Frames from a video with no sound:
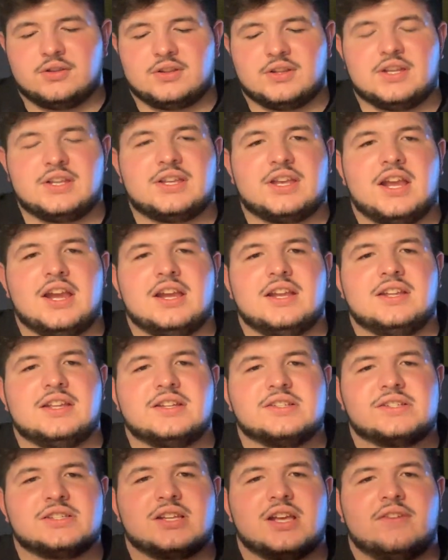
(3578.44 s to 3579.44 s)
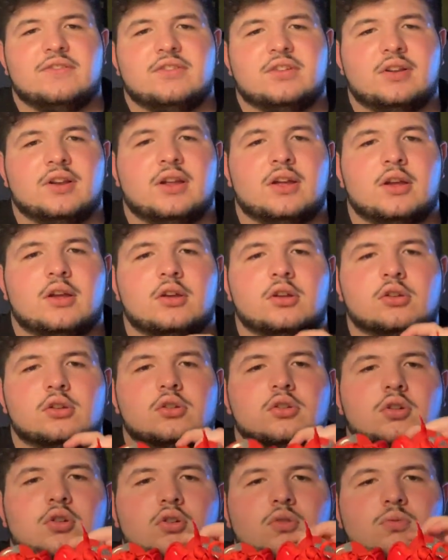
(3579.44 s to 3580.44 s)
the KD7
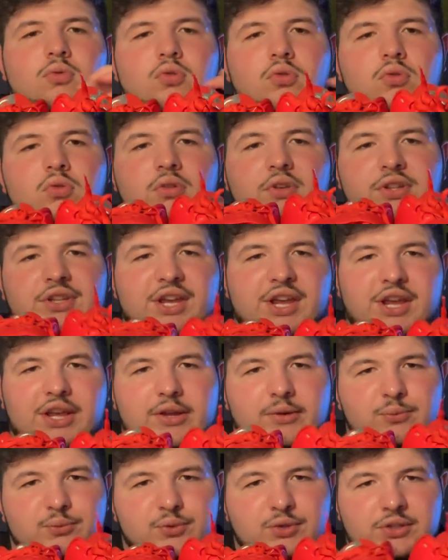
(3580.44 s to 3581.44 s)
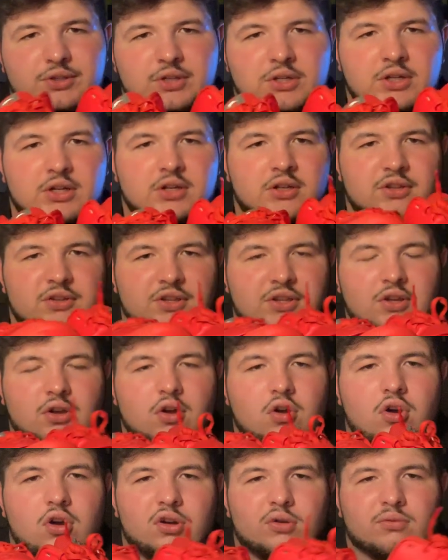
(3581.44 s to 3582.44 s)
Global Games, the
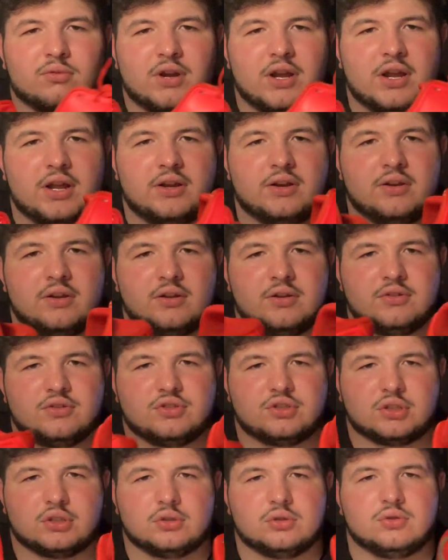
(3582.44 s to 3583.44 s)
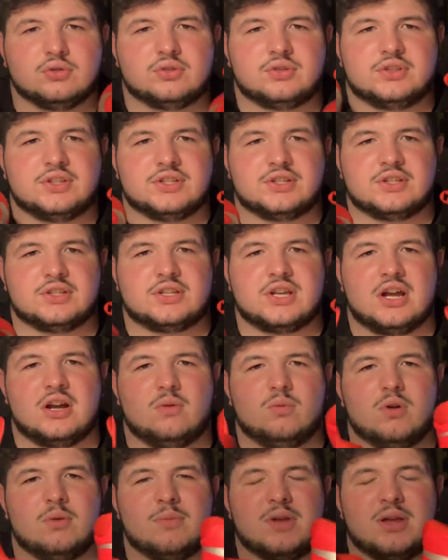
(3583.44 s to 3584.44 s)
all red shoes. This is kind
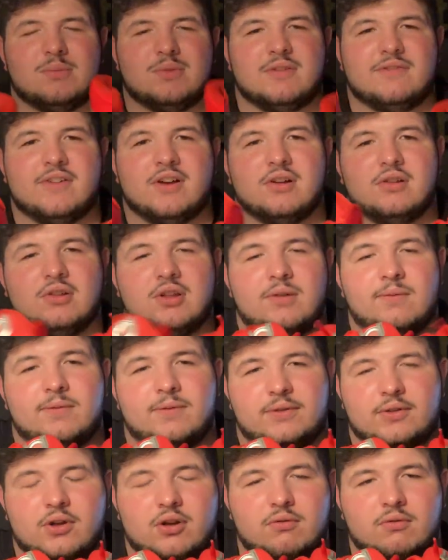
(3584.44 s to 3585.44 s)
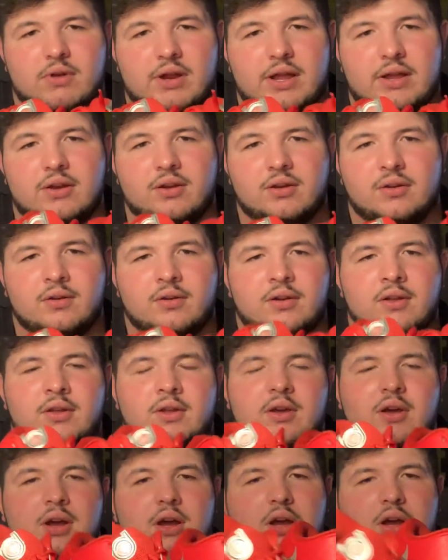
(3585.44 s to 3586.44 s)
of what made me fall in love with all red.
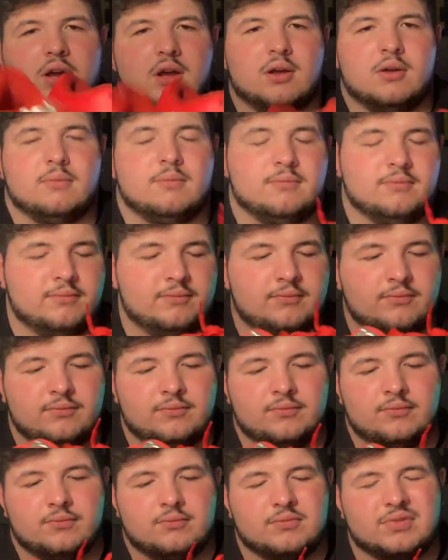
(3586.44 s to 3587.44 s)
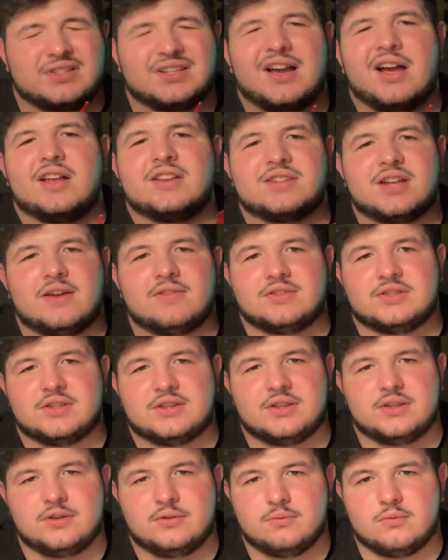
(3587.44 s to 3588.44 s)
Um, besides,
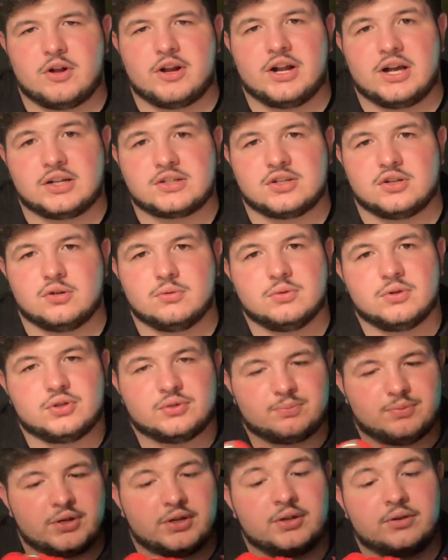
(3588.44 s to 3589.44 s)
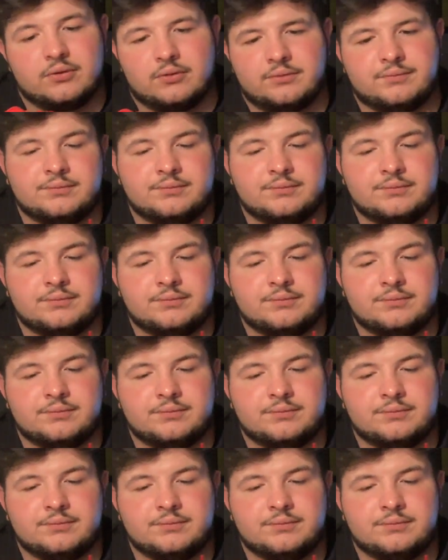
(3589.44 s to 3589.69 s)
obviously, the Red Octobers, but